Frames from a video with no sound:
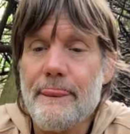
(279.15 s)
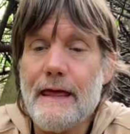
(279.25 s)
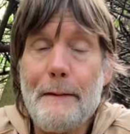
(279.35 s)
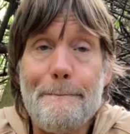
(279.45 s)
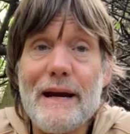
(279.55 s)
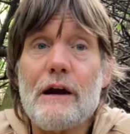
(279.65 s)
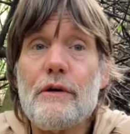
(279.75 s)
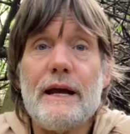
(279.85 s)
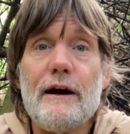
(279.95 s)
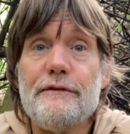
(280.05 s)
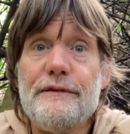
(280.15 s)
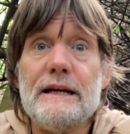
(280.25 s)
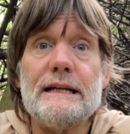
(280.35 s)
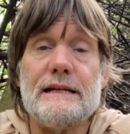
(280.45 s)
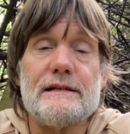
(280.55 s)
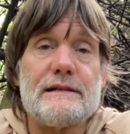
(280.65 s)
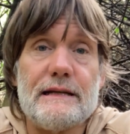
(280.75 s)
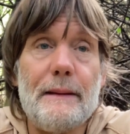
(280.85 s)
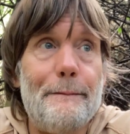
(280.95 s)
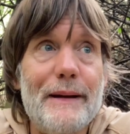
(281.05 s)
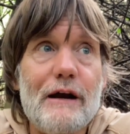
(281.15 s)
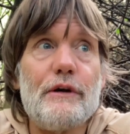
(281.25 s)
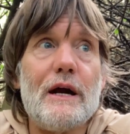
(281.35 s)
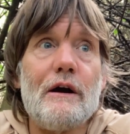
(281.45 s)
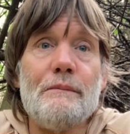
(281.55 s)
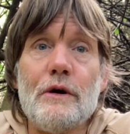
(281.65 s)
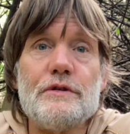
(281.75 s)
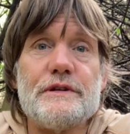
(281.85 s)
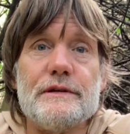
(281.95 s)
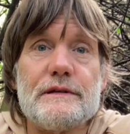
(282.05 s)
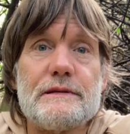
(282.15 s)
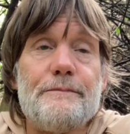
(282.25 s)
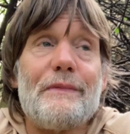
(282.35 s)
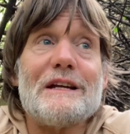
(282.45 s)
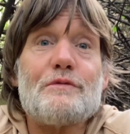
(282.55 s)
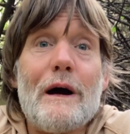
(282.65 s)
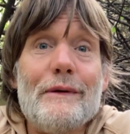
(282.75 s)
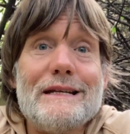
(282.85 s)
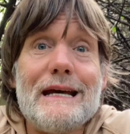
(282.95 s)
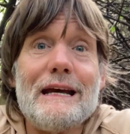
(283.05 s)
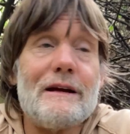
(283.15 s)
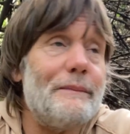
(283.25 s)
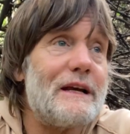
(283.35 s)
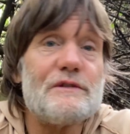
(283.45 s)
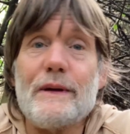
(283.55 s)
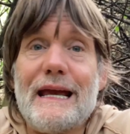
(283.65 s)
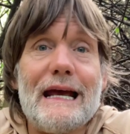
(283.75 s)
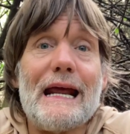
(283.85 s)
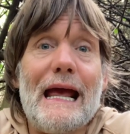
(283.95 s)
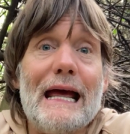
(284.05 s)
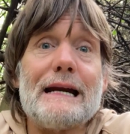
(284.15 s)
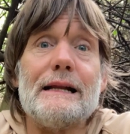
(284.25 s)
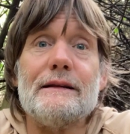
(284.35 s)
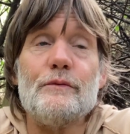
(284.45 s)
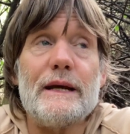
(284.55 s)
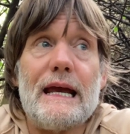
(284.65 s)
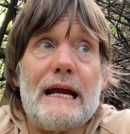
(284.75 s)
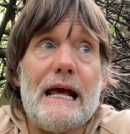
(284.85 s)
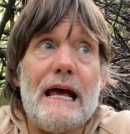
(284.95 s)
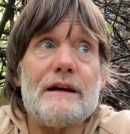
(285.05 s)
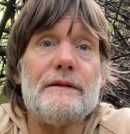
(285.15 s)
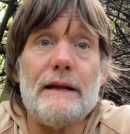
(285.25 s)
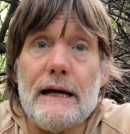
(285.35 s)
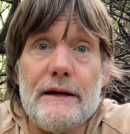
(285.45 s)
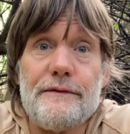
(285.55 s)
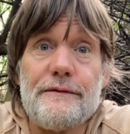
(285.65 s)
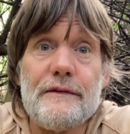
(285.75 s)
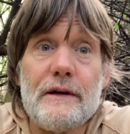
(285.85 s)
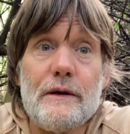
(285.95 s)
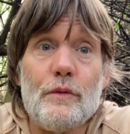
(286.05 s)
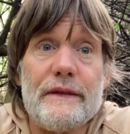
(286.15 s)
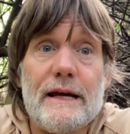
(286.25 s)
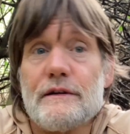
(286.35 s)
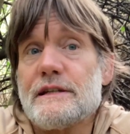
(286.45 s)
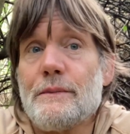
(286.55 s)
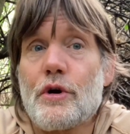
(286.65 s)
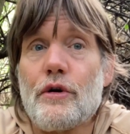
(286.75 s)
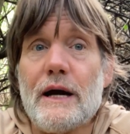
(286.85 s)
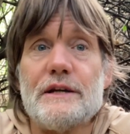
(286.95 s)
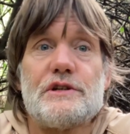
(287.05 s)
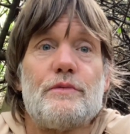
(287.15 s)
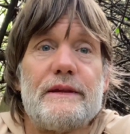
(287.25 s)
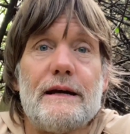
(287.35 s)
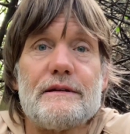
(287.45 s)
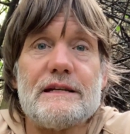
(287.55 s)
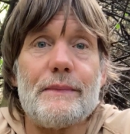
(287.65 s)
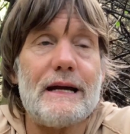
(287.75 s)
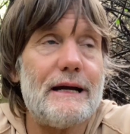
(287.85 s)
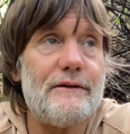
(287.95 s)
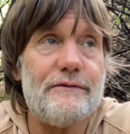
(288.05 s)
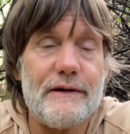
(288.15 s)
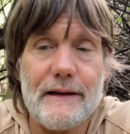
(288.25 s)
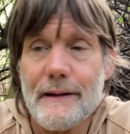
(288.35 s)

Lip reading: they bury our feelings. They bury our emotions. That's why we take them, because we can't handle life without some crutch, without some kind of,